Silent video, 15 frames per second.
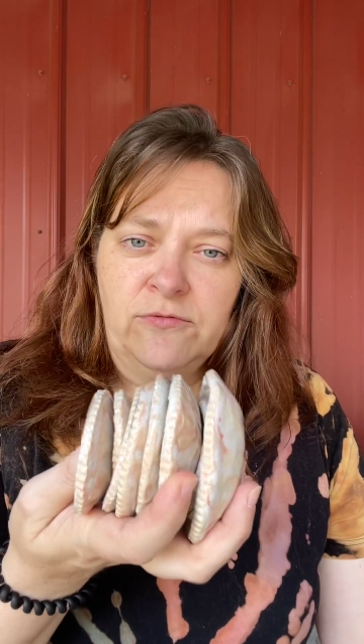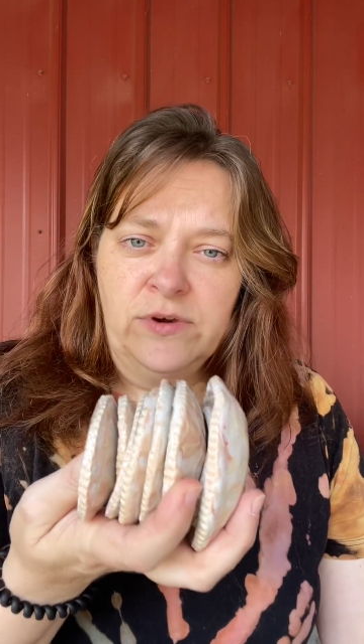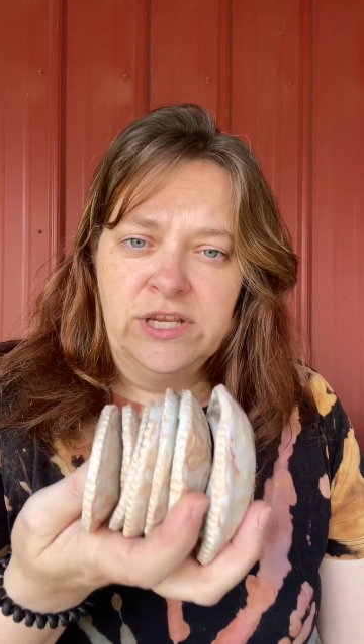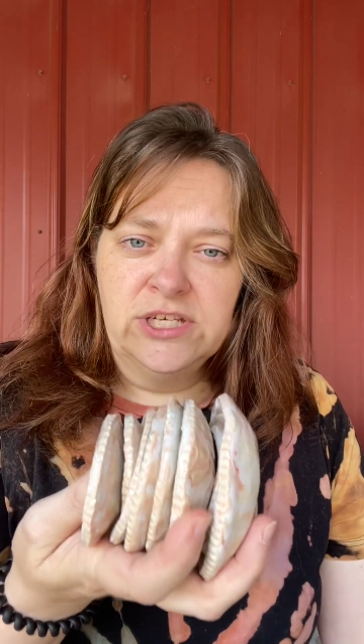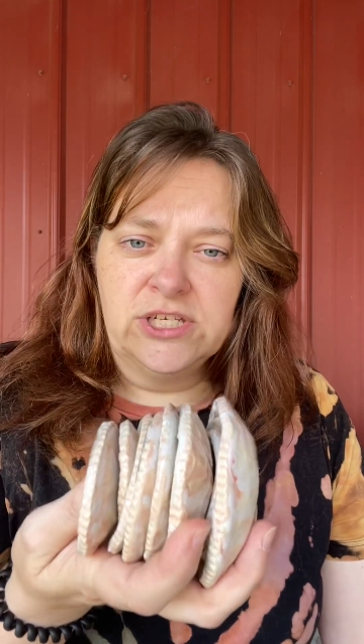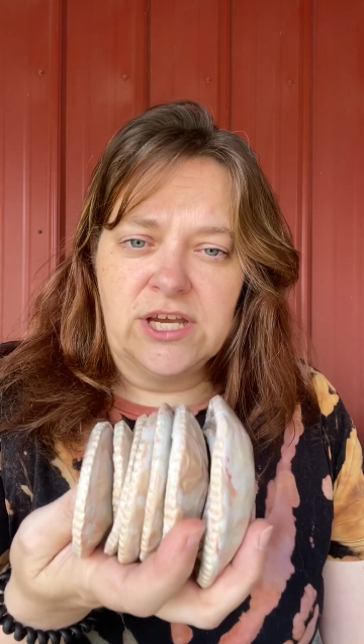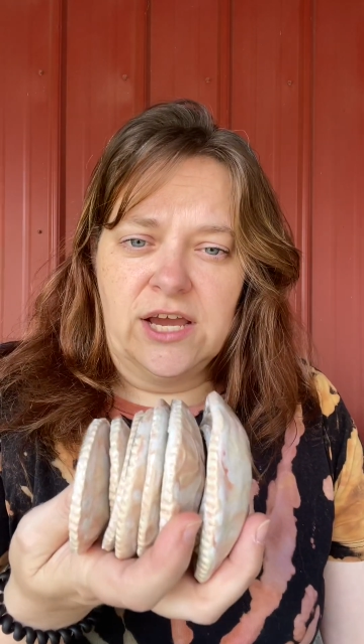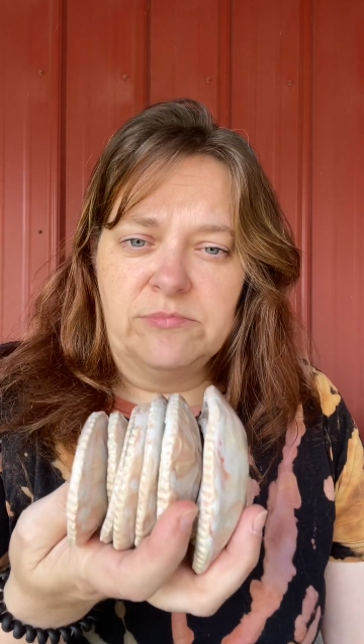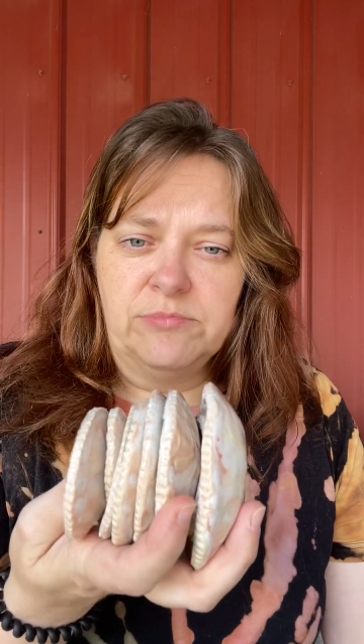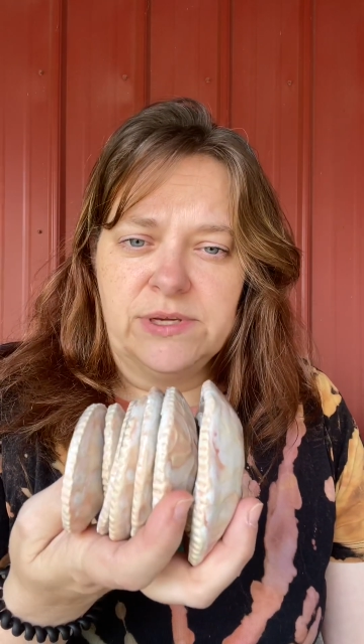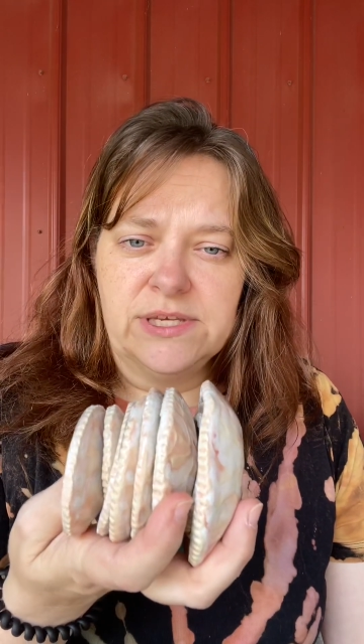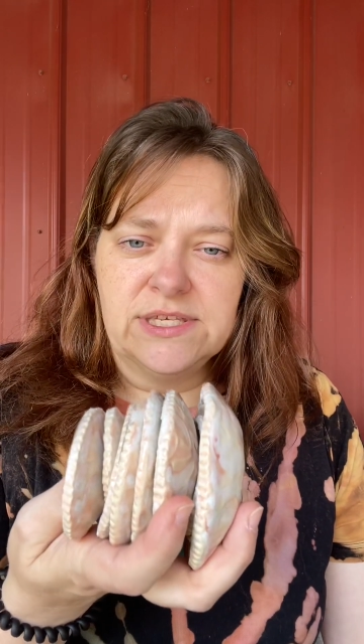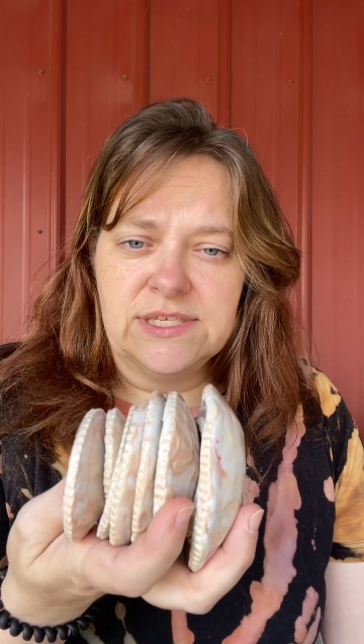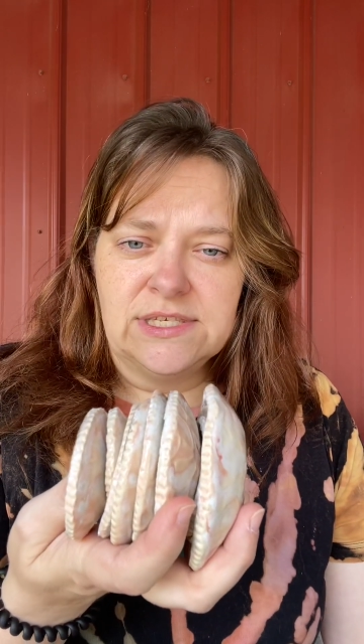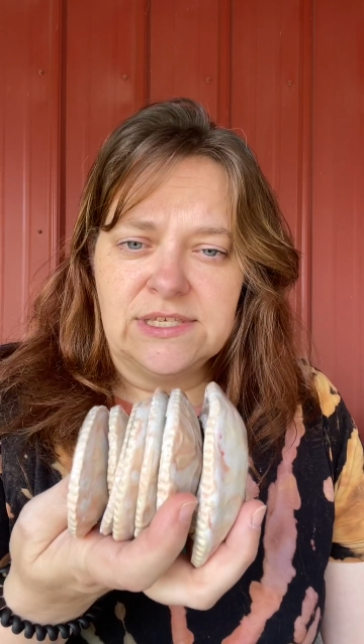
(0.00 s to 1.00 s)
wind chime
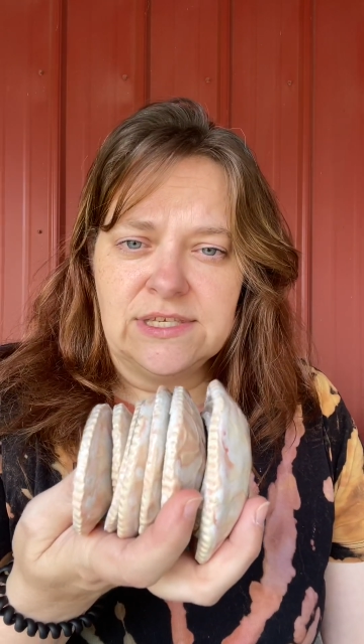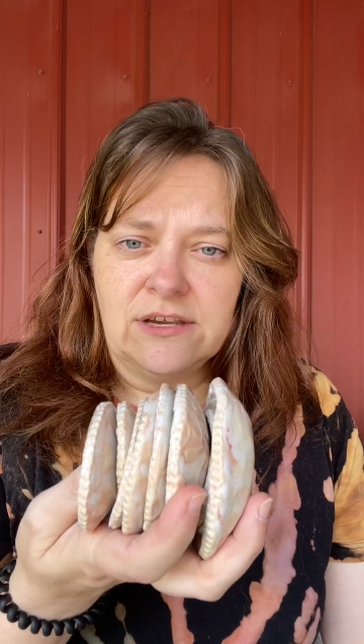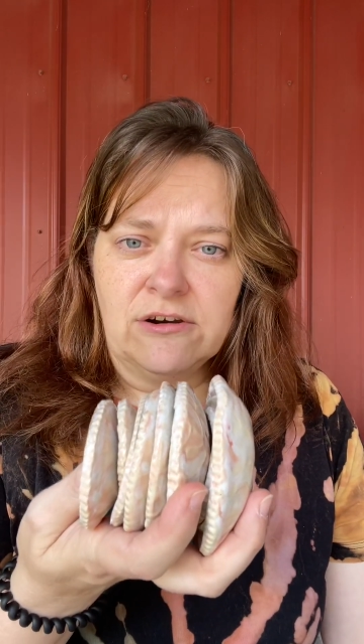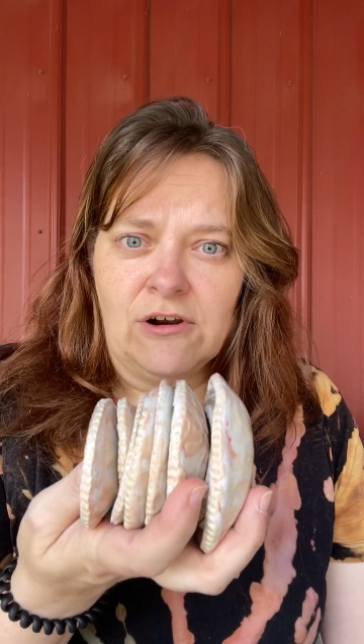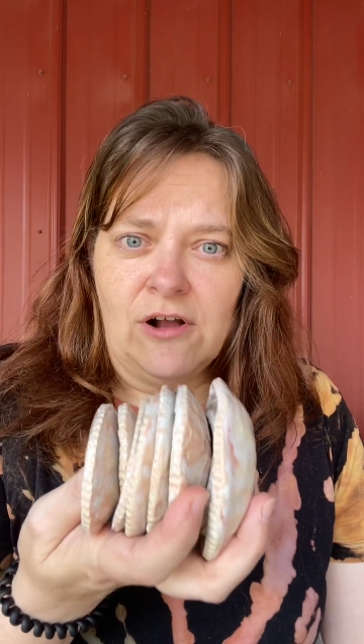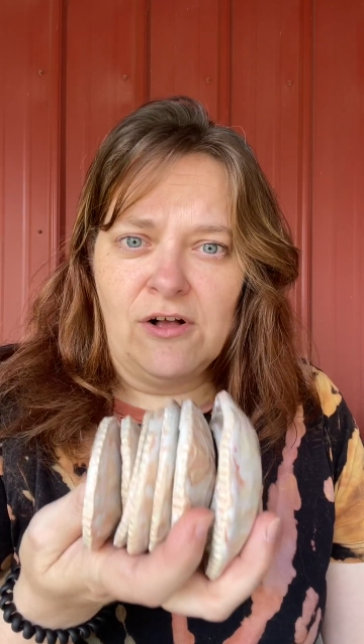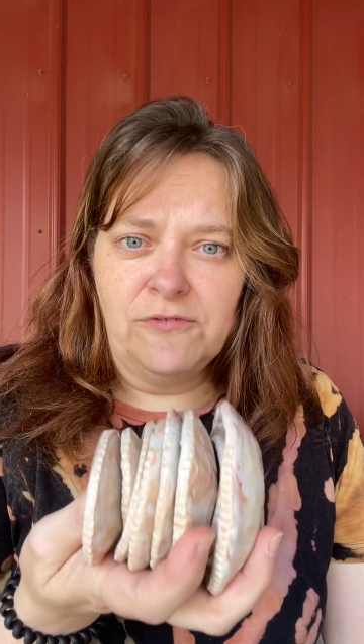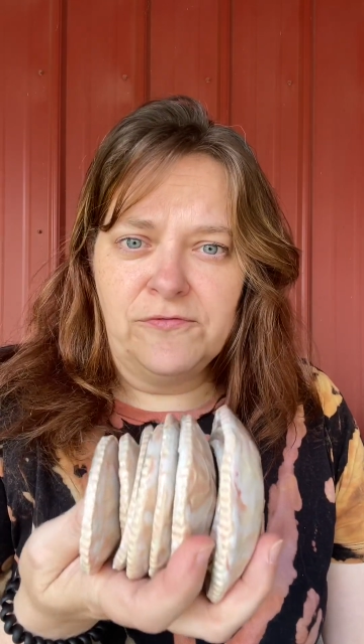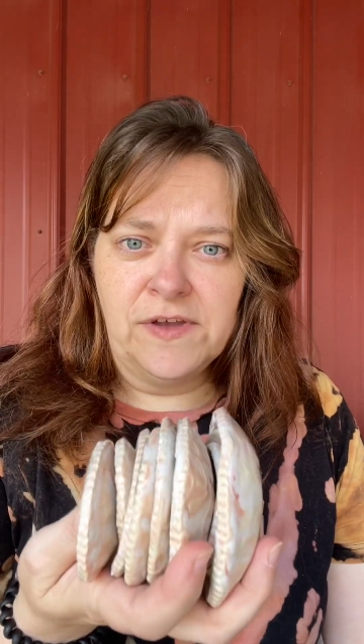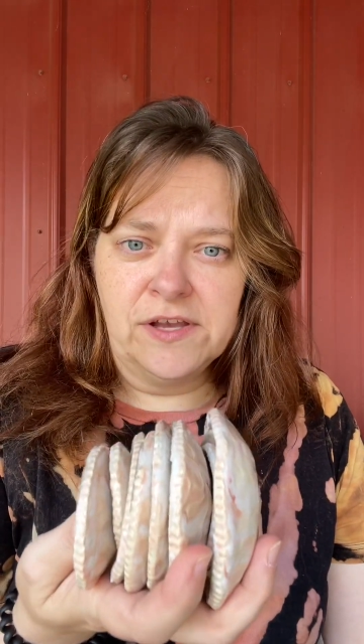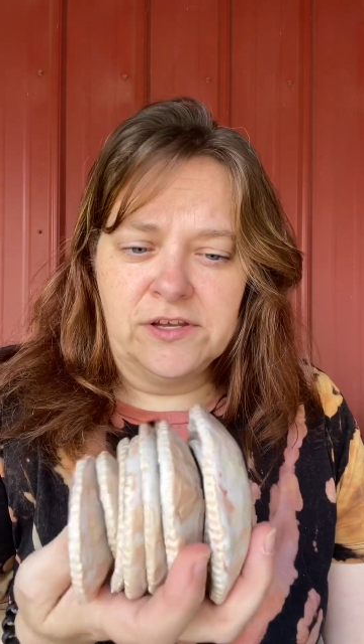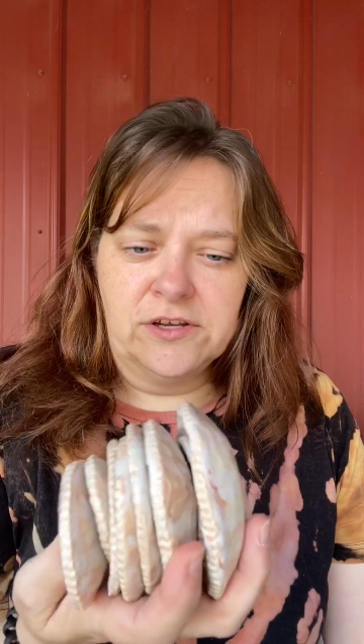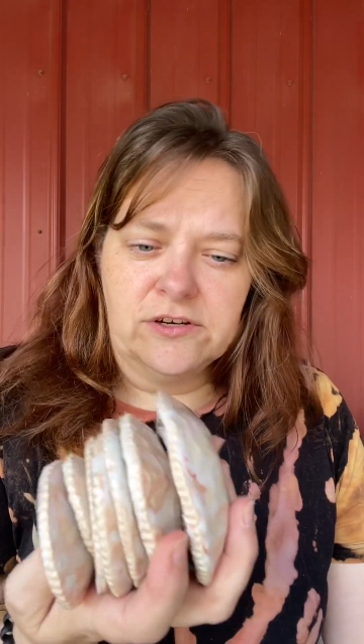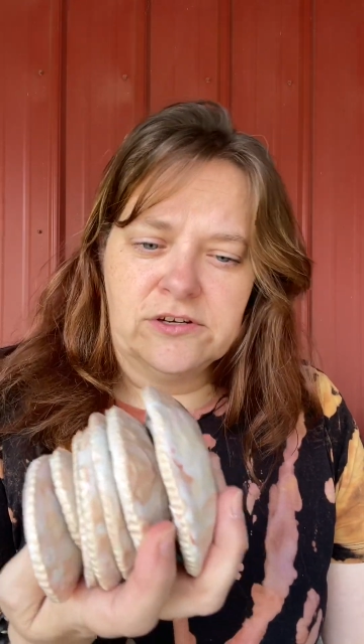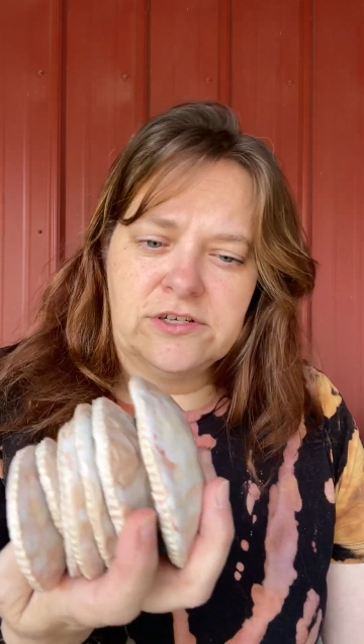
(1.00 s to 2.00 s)
pieces that are all
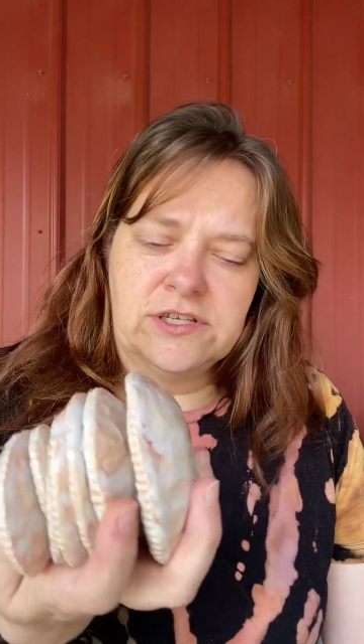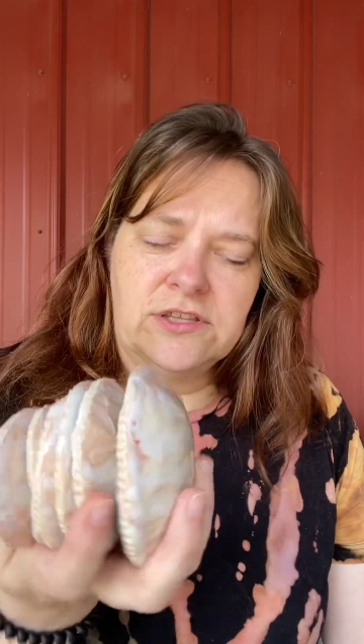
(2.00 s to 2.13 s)
failures.